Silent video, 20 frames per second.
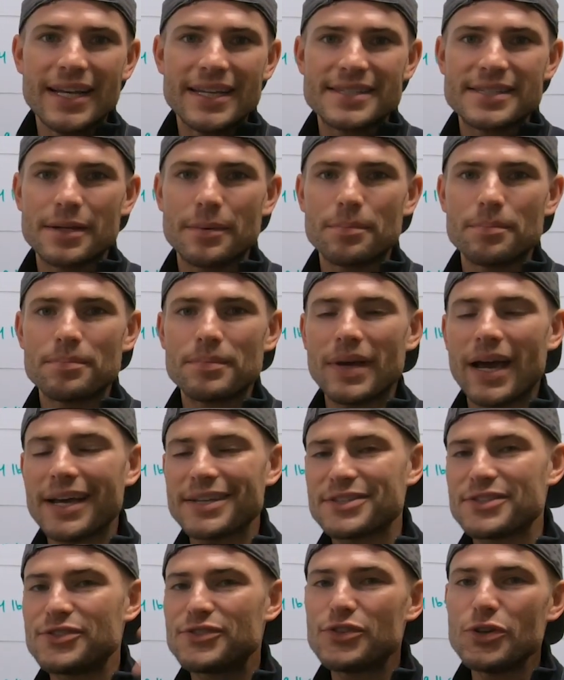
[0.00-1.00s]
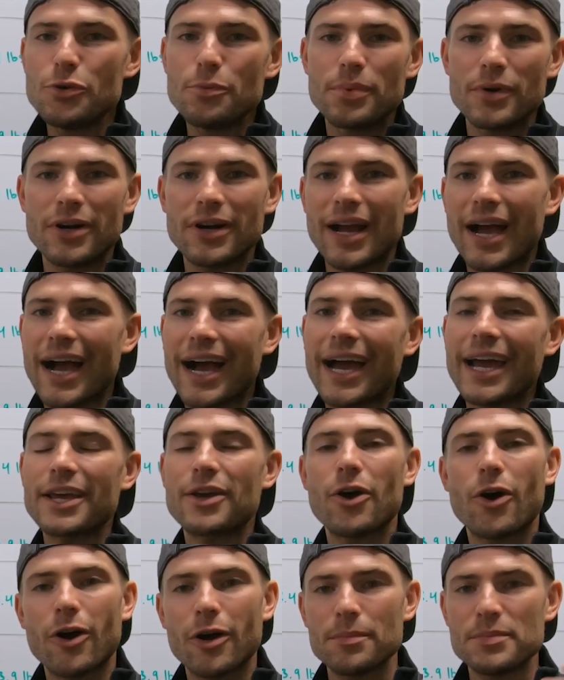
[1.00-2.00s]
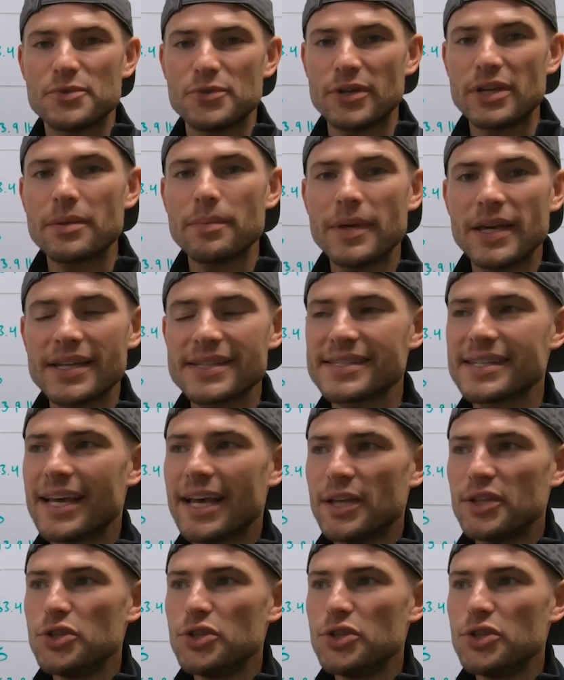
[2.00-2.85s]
some super high carb drink mix,